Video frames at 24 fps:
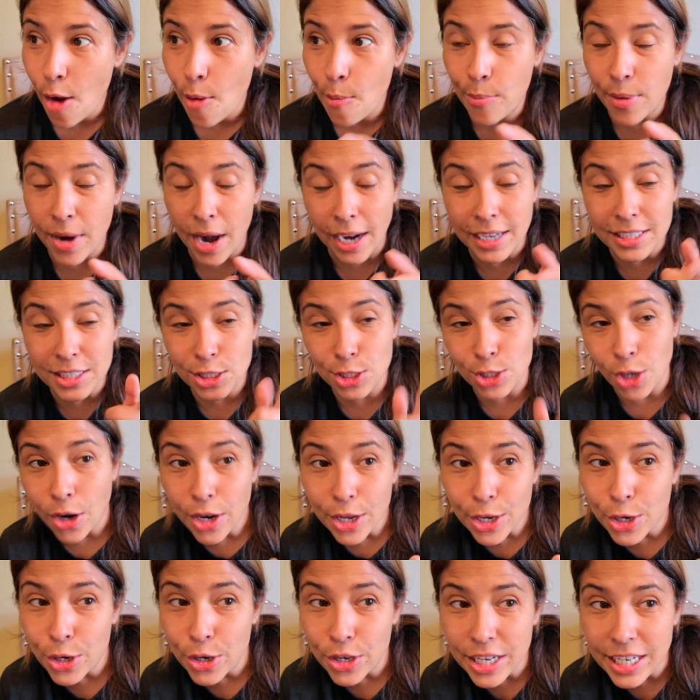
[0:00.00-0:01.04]
but I
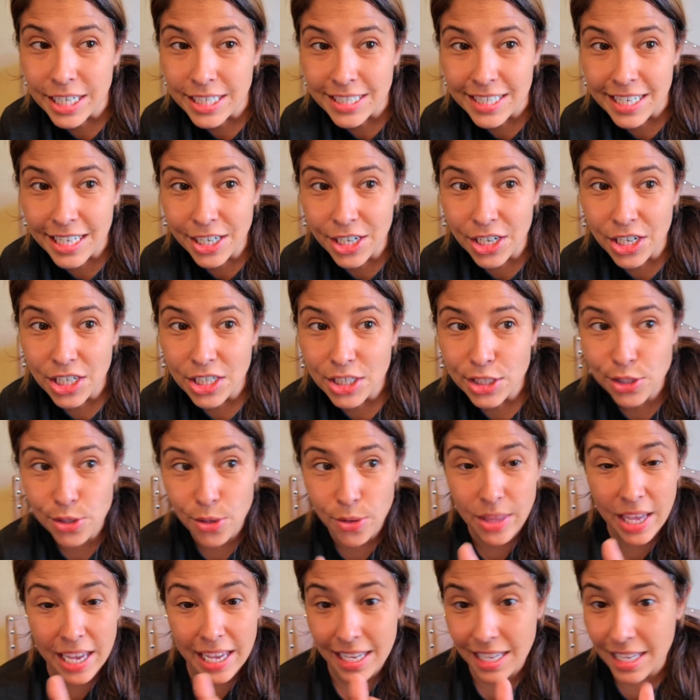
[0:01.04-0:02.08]
started cooking dinner. So
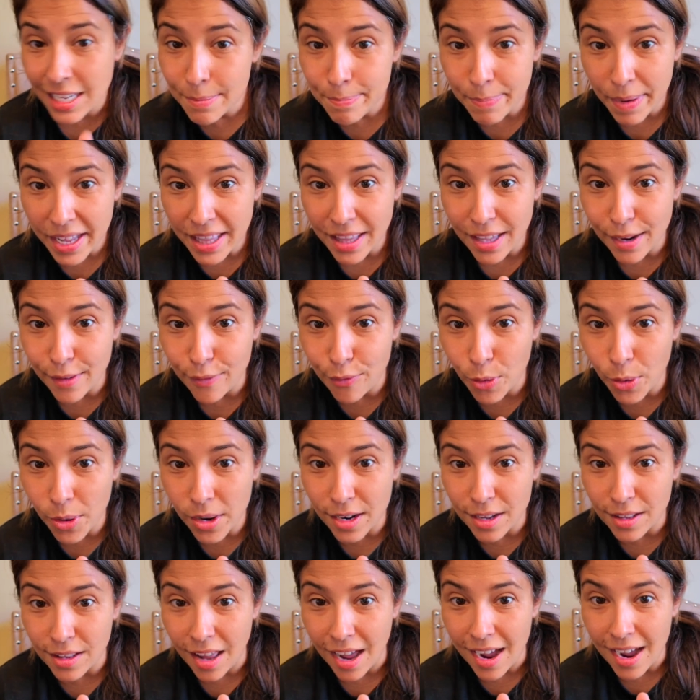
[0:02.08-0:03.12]
they eat by like 4
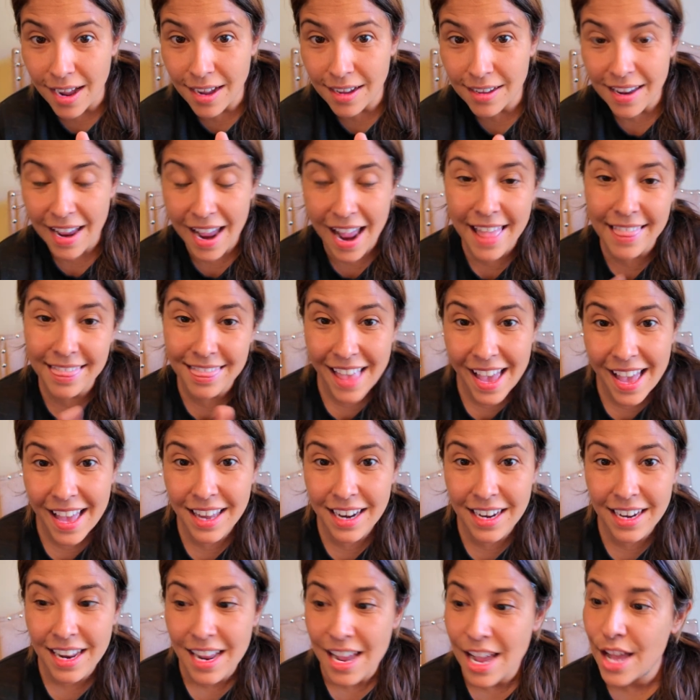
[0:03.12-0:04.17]
o'clock and
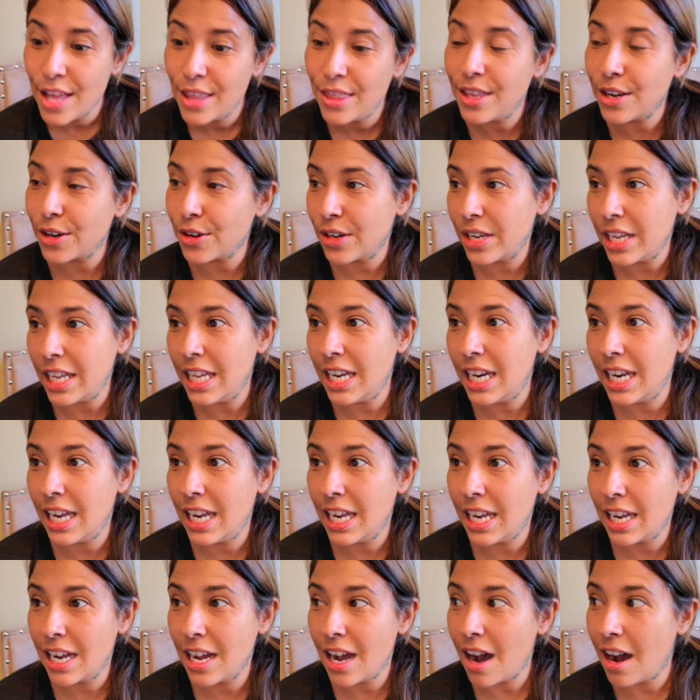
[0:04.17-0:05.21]
then they're
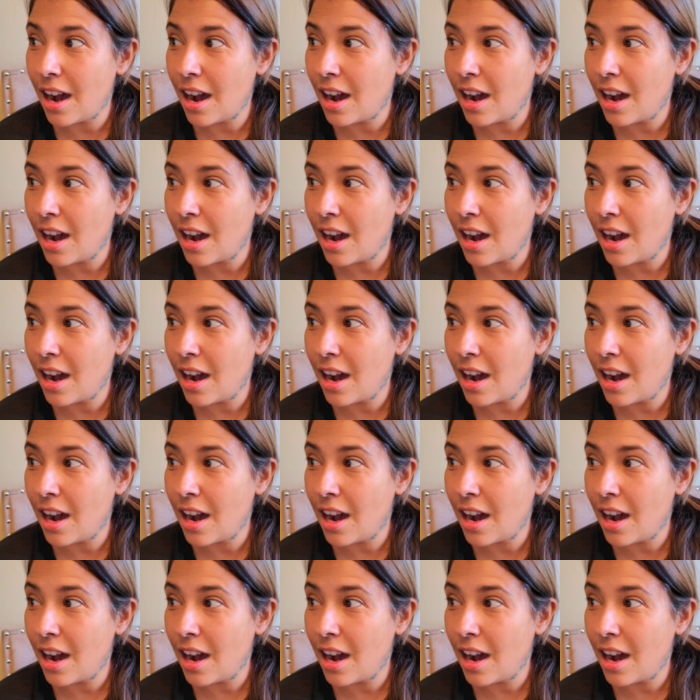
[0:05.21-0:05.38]
eating,